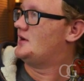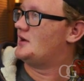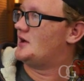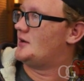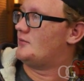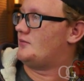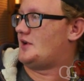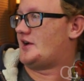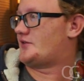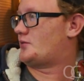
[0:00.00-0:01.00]

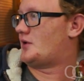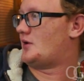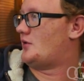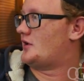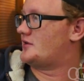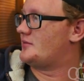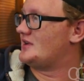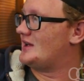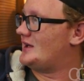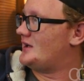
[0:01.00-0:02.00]
Asks what I want it to be
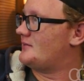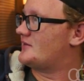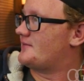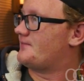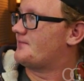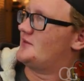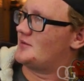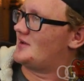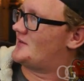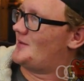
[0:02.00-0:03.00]
named. So
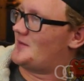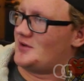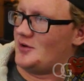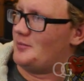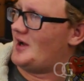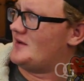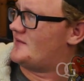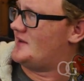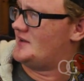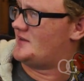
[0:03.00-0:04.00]
we got something called
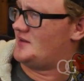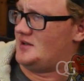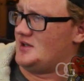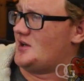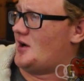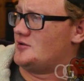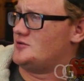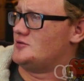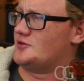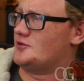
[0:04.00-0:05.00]
ByteFence and a
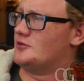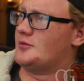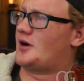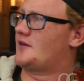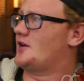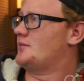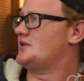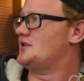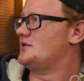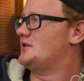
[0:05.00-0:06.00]
Yahoo toolbar that'll
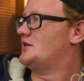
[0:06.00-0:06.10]
be...